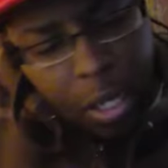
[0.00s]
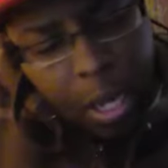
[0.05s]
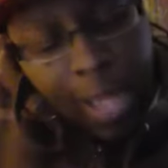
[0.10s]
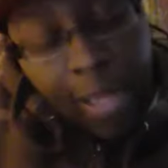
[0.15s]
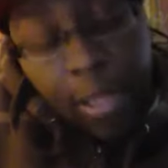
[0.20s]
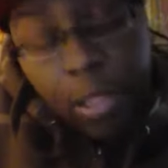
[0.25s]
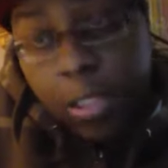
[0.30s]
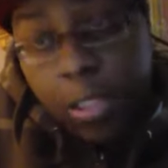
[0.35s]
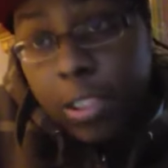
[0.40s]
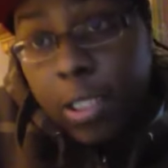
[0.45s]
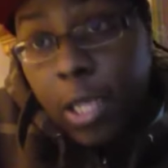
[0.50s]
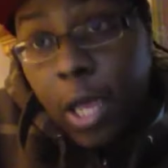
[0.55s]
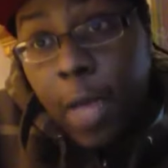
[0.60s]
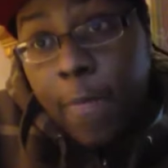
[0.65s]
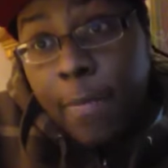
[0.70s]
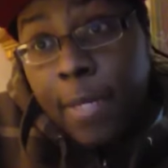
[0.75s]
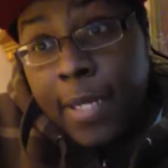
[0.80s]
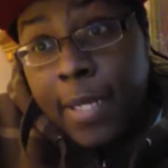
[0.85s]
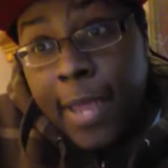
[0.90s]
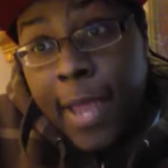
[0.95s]
I looks
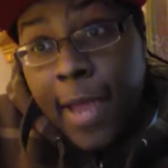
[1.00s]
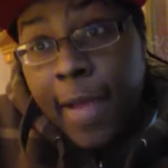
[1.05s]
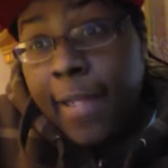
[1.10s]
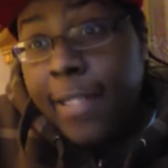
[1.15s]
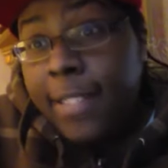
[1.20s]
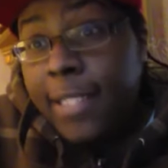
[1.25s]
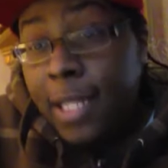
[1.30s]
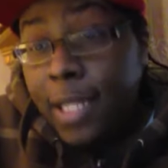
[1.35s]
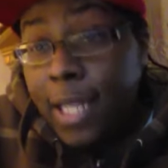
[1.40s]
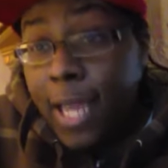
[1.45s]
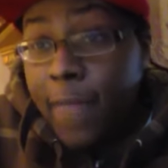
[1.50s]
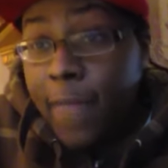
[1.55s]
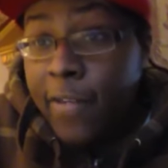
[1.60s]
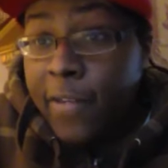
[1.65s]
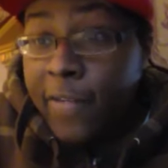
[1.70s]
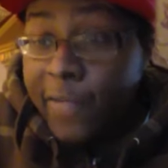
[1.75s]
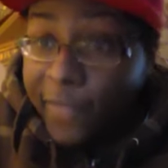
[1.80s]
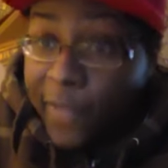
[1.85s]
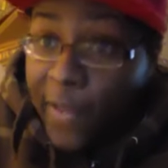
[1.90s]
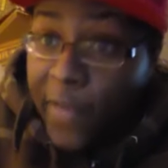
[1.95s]
up and now it's
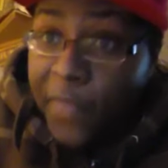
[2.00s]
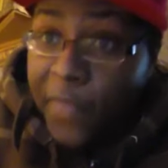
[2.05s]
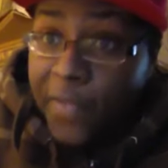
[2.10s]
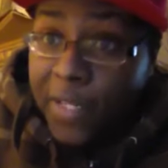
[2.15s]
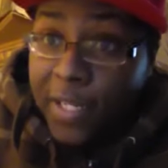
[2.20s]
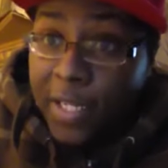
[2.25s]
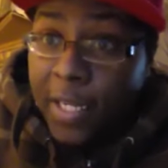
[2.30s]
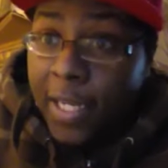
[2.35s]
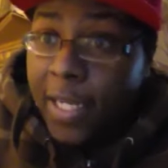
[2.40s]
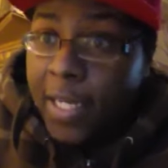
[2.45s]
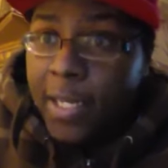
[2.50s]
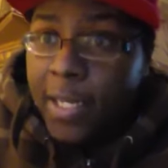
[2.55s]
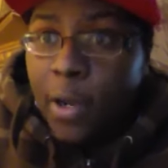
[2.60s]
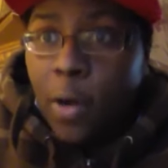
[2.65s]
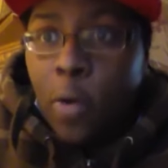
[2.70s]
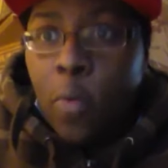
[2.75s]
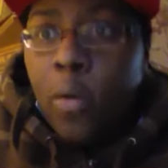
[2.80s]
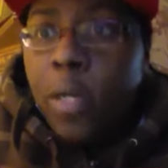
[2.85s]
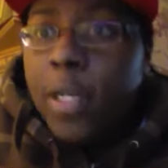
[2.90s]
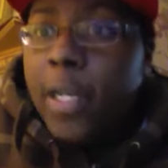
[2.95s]
11:50 and
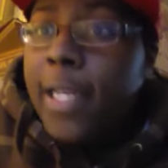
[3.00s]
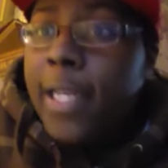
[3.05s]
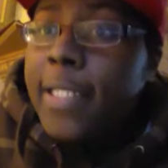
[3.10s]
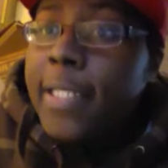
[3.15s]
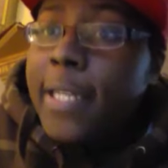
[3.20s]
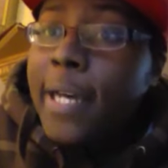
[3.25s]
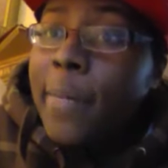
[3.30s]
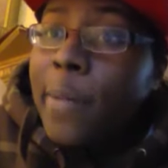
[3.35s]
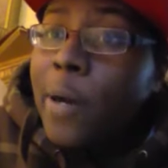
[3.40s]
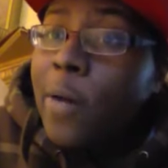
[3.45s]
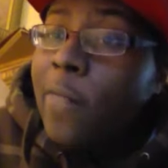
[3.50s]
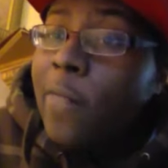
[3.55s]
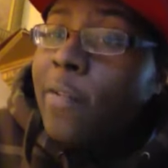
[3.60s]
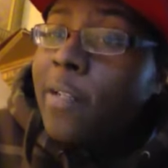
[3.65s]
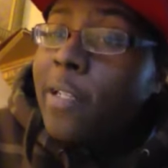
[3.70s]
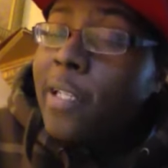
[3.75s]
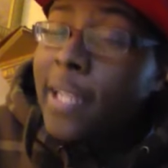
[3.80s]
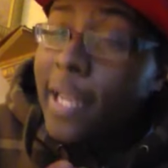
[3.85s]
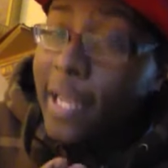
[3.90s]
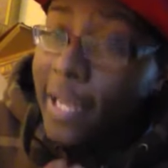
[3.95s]
no one has come over
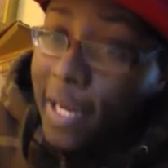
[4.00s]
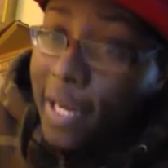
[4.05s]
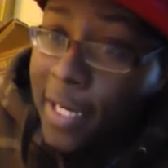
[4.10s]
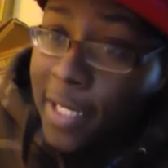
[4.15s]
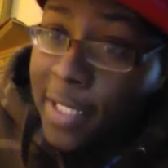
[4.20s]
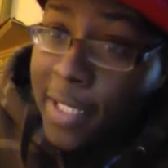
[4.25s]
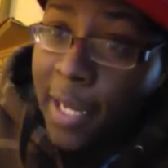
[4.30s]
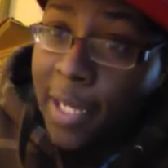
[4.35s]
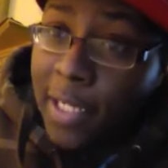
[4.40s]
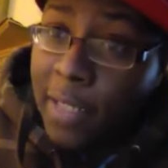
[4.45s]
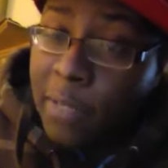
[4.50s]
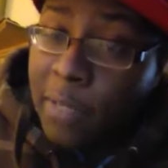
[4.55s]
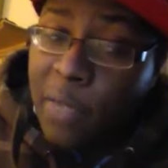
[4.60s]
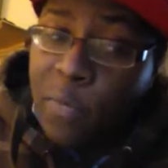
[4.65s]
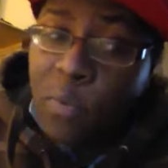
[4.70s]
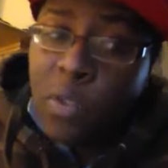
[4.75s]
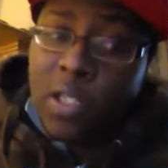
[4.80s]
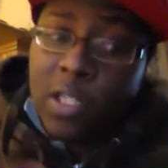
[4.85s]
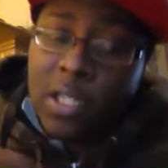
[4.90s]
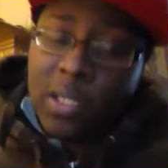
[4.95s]
to say anything to me.
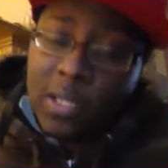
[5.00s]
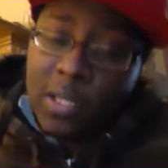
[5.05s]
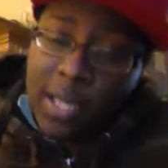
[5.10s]
Well, this